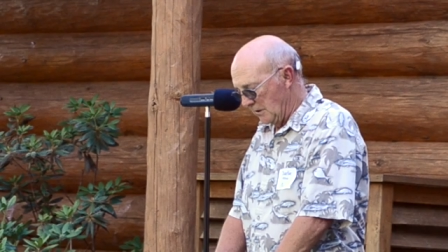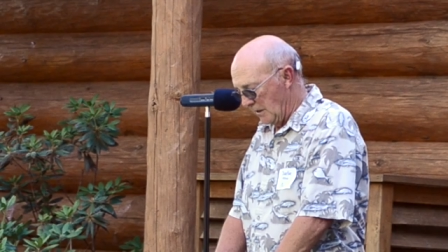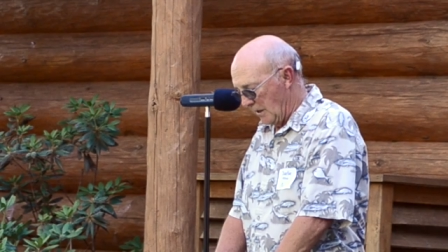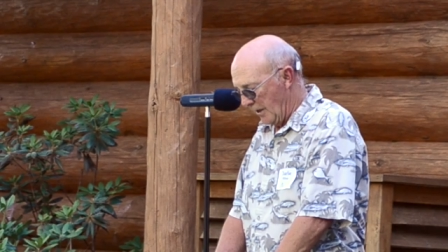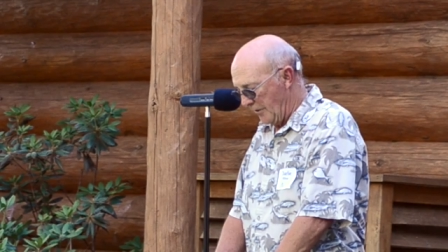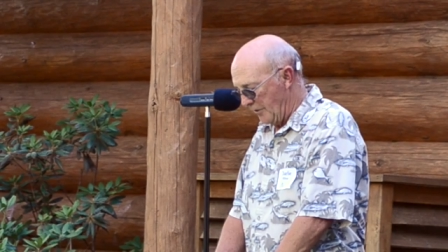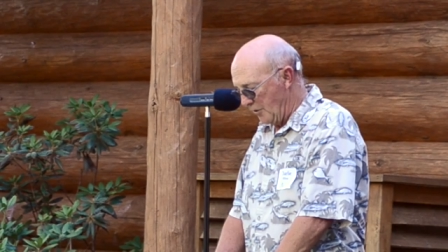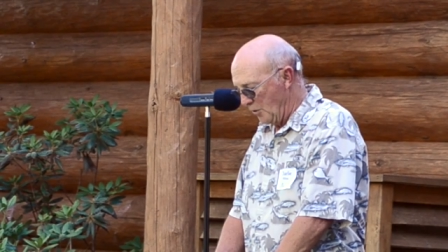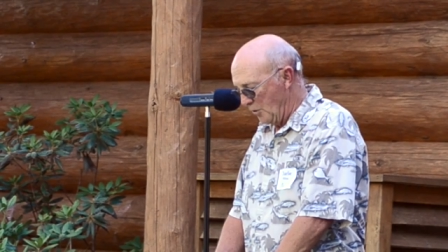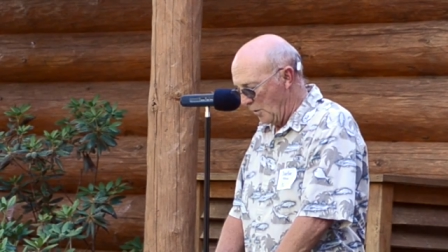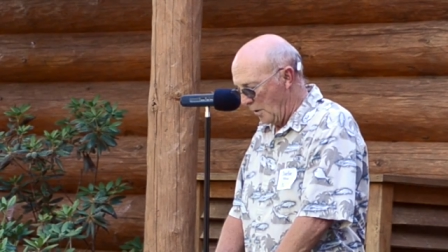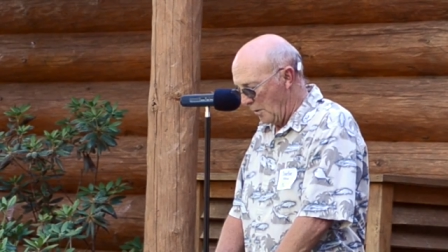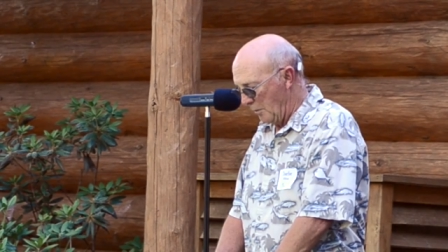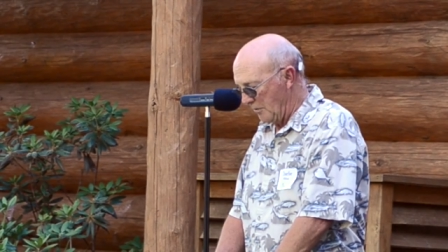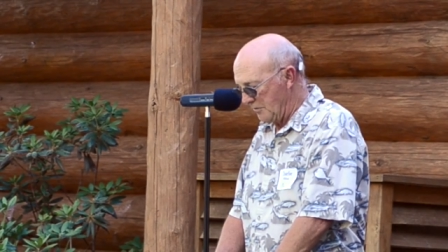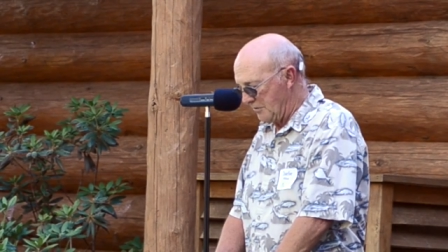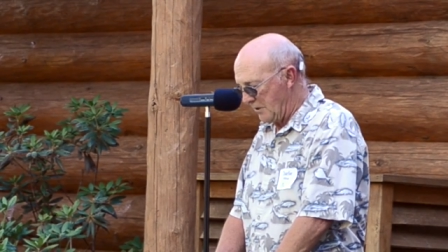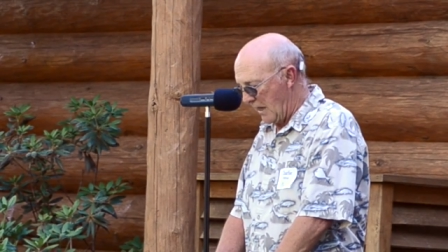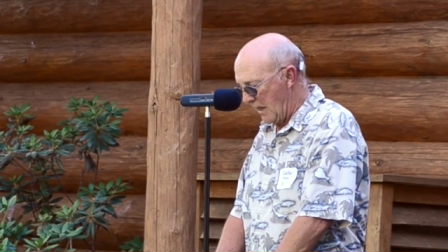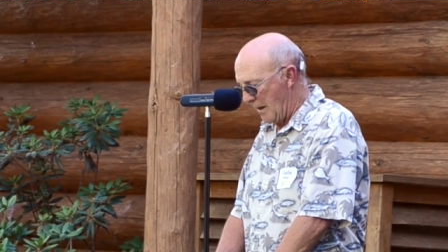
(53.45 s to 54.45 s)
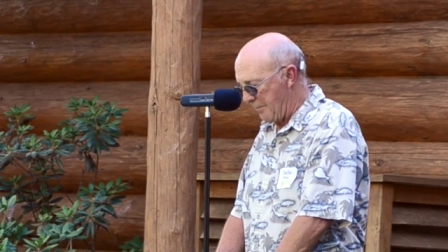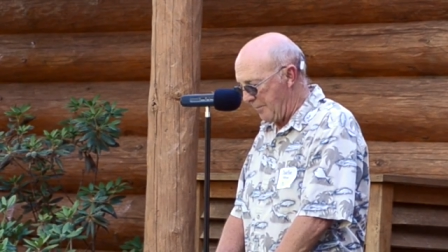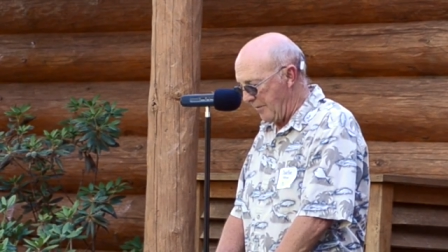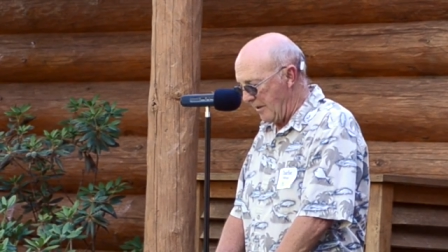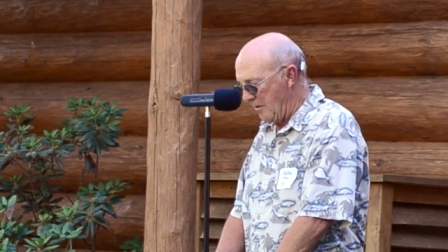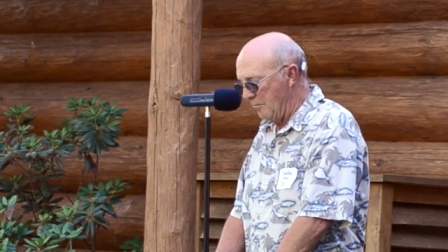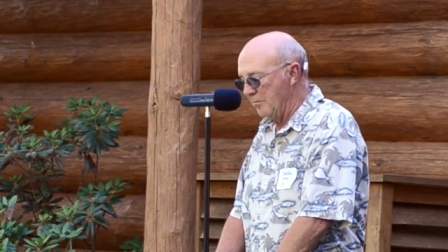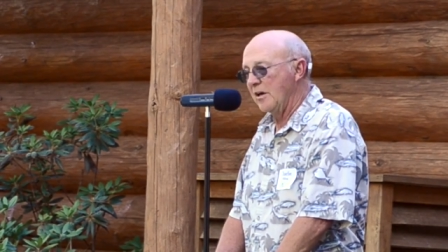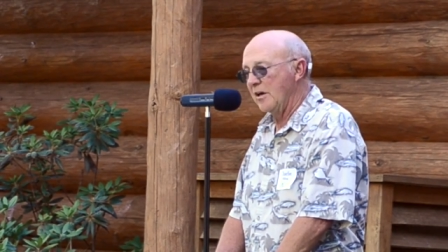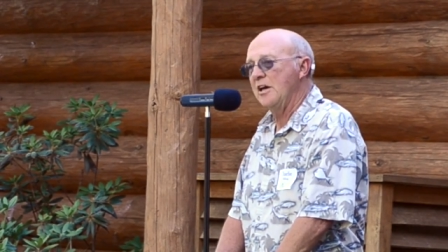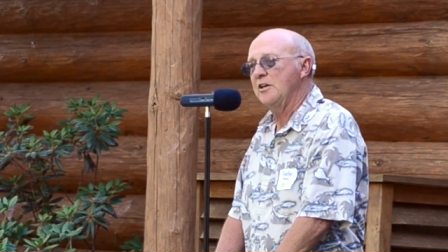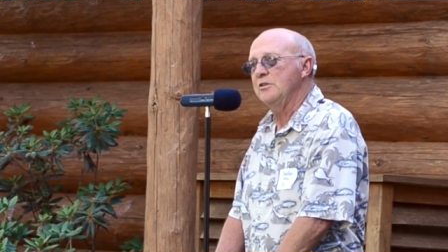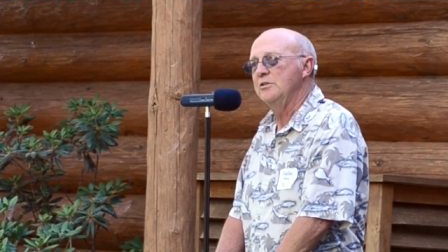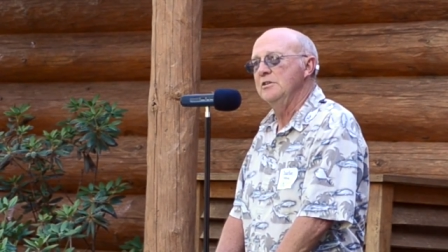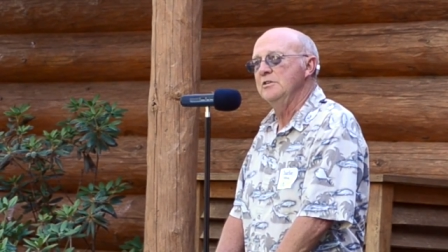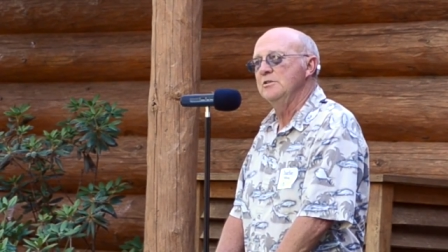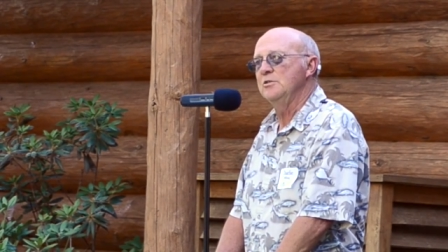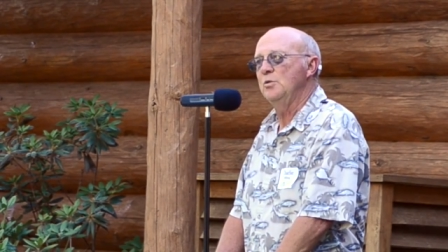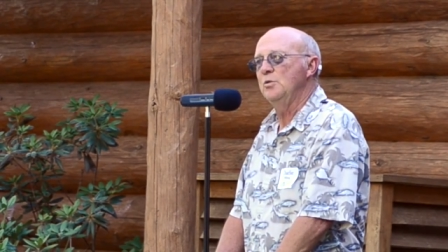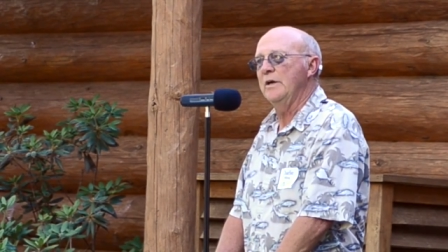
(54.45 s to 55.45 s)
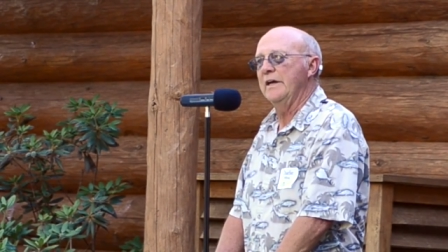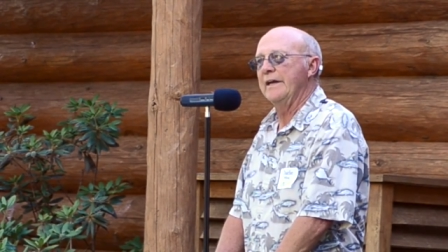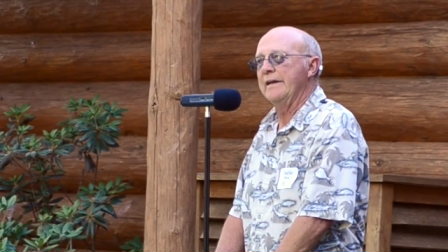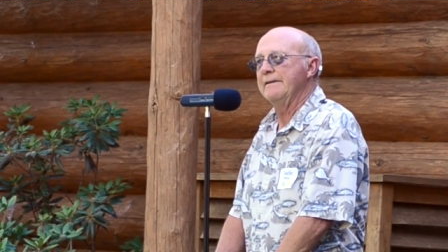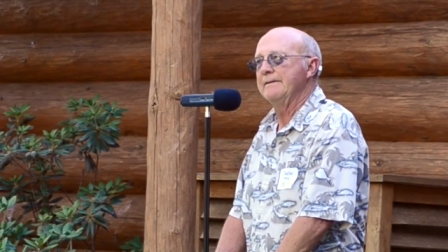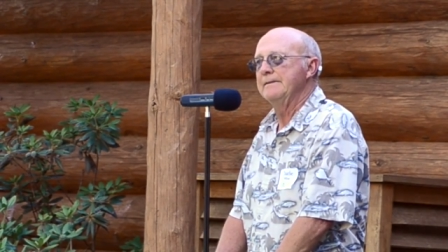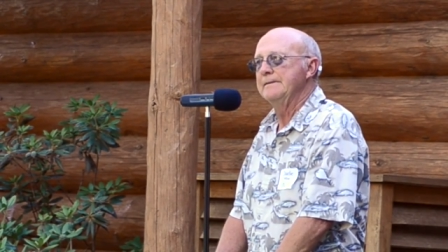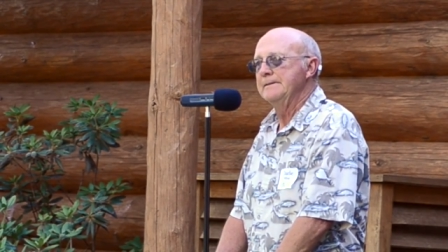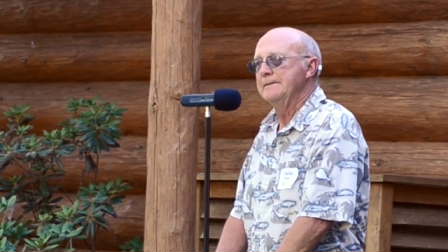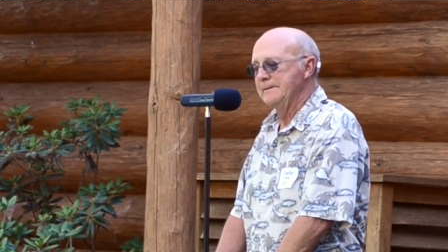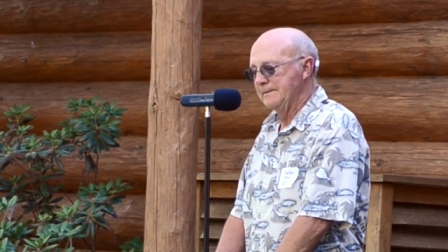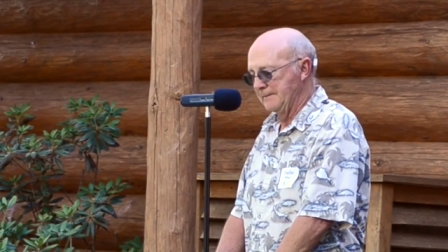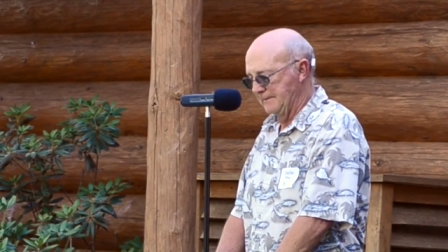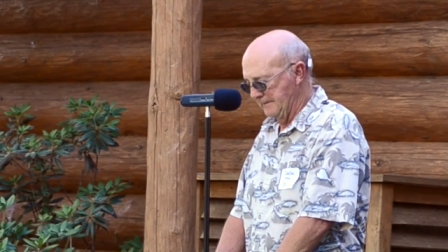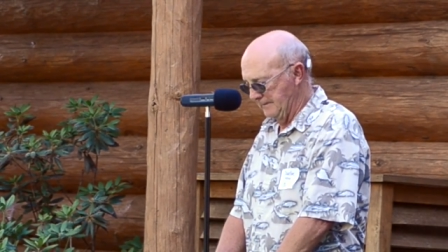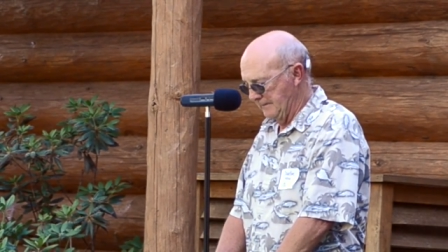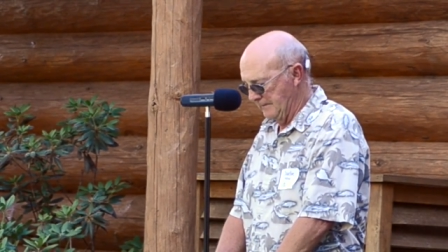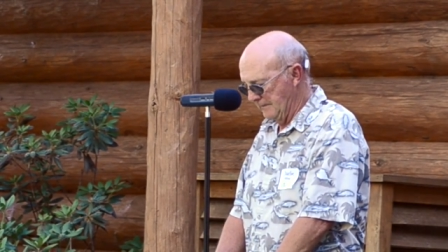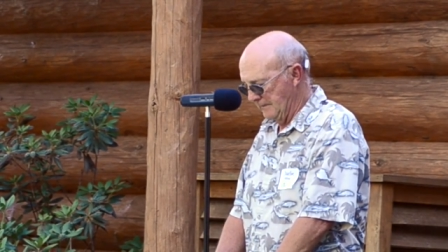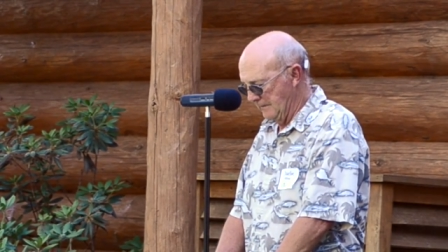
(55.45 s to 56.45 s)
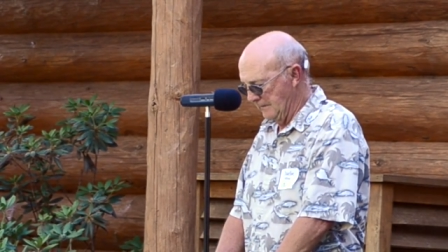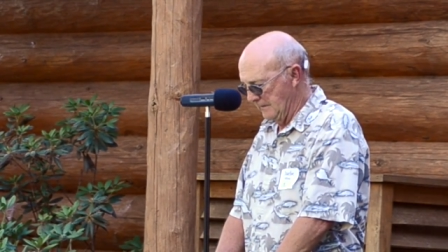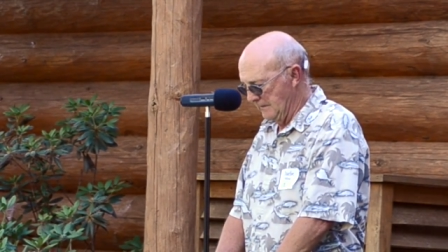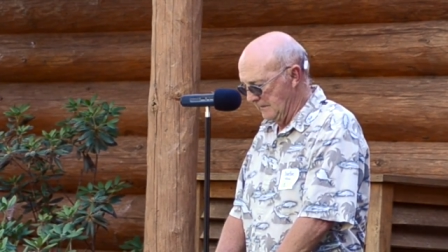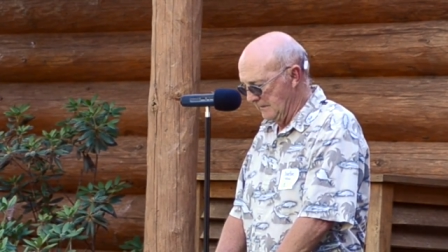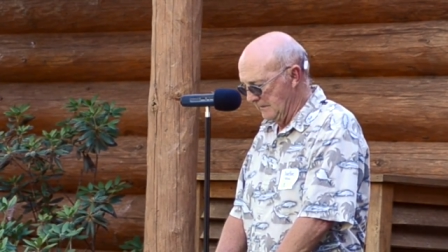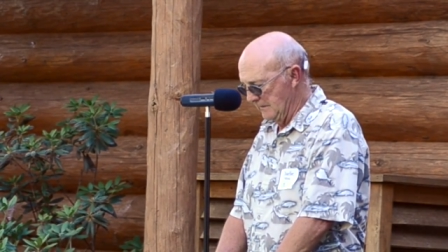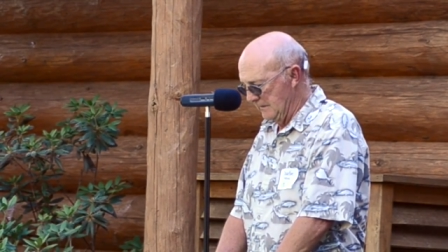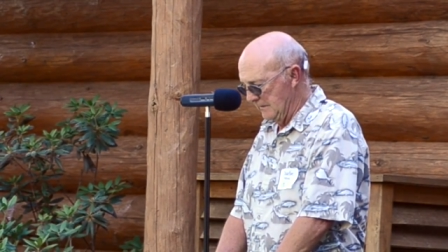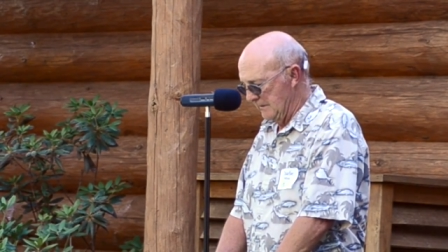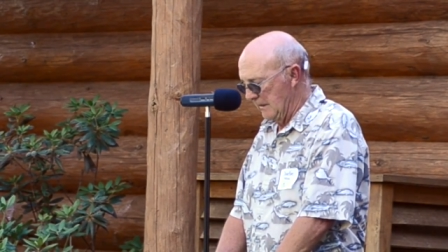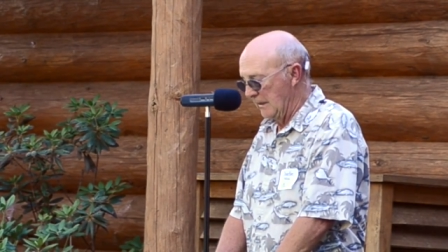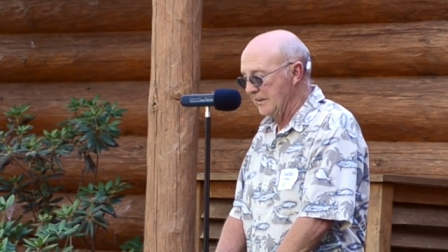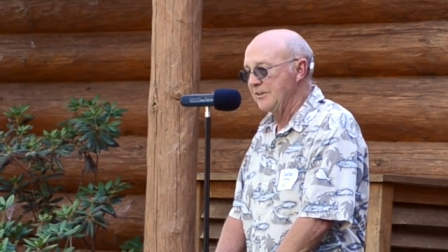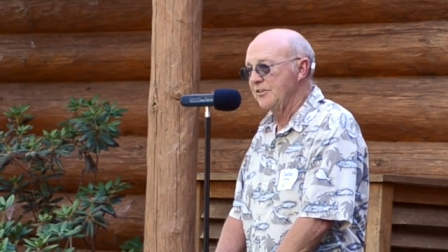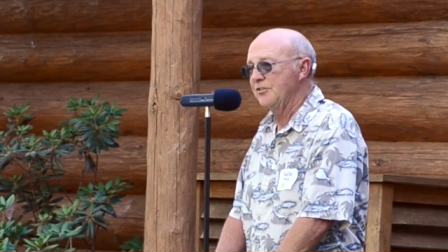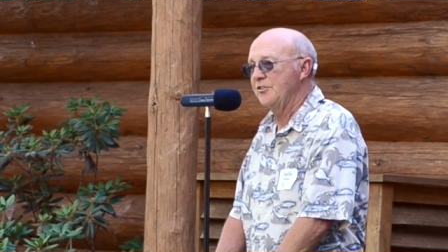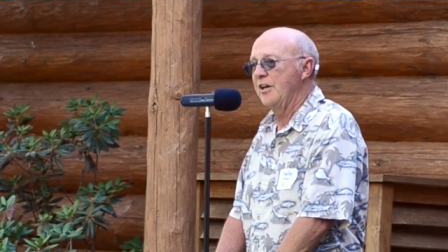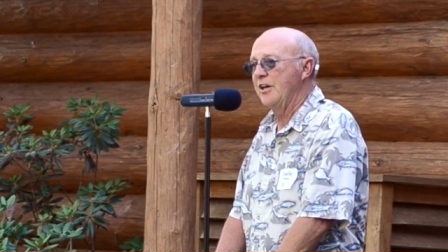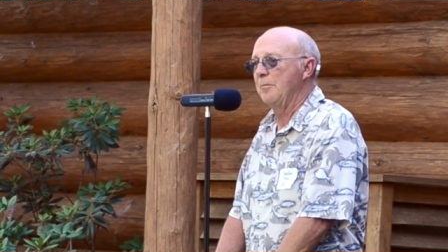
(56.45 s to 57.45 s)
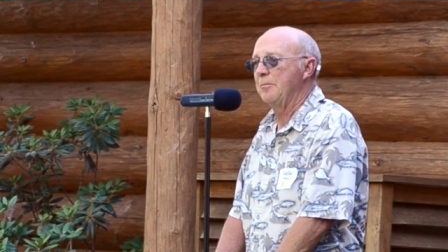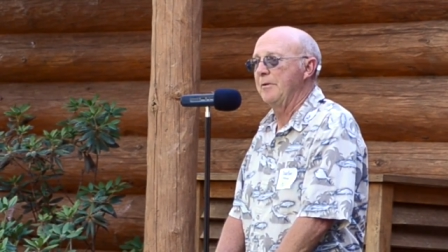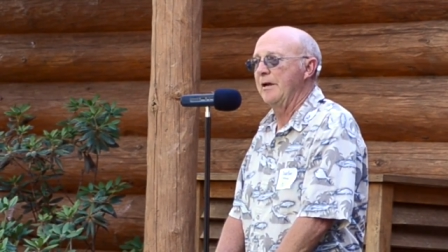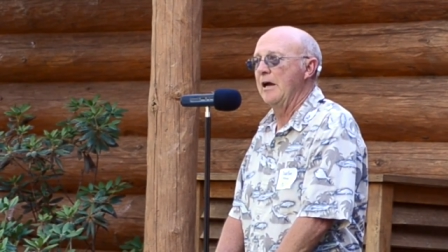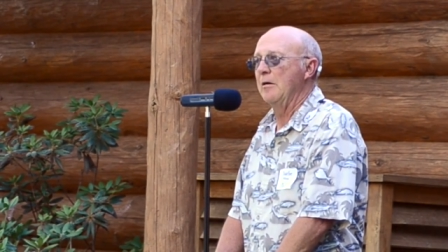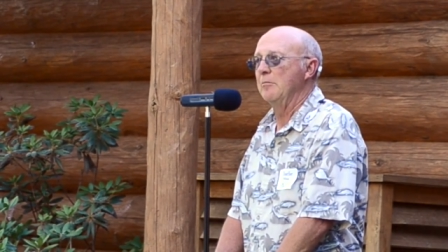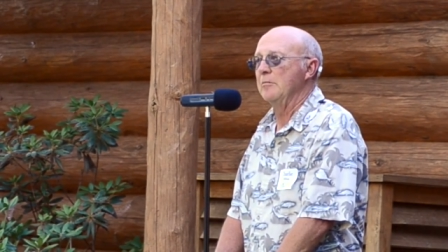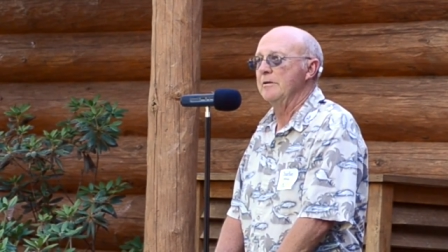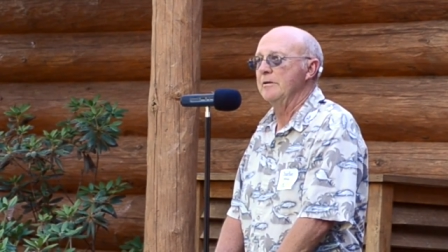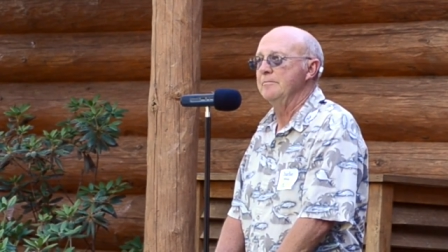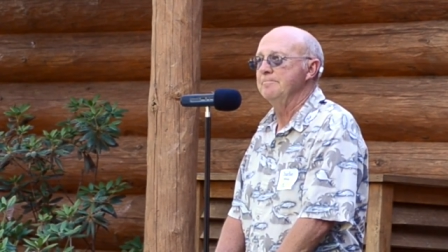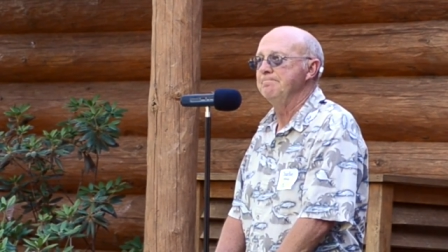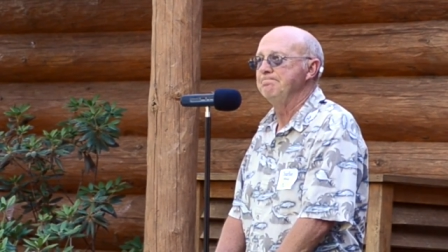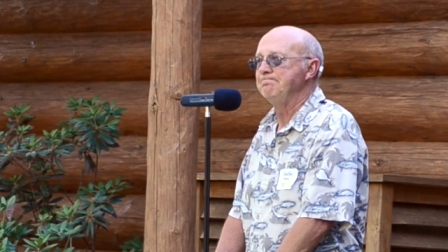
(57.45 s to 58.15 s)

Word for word: I knew what was happening, but I couldn't quit. I just kept gambling.